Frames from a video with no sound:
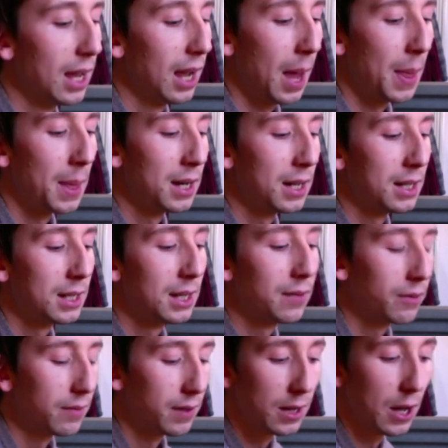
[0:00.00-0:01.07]
And then in
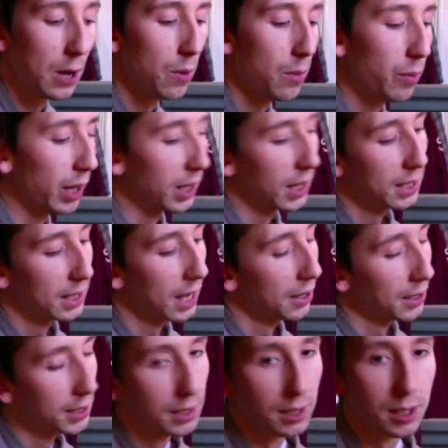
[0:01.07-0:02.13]
another video, we'll break that
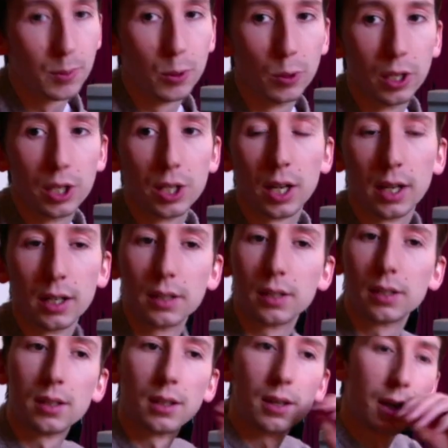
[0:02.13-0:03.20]
down into smaller
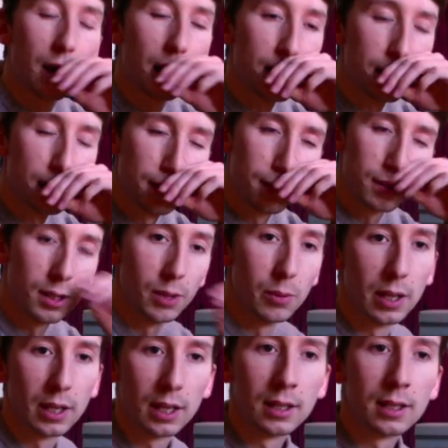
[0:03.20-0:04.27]
chunks, okay, so that
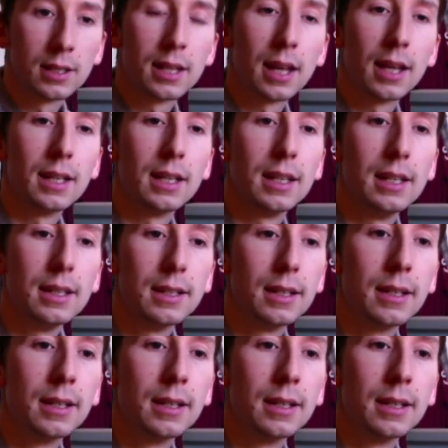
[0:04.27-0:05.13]
we can understand it easier.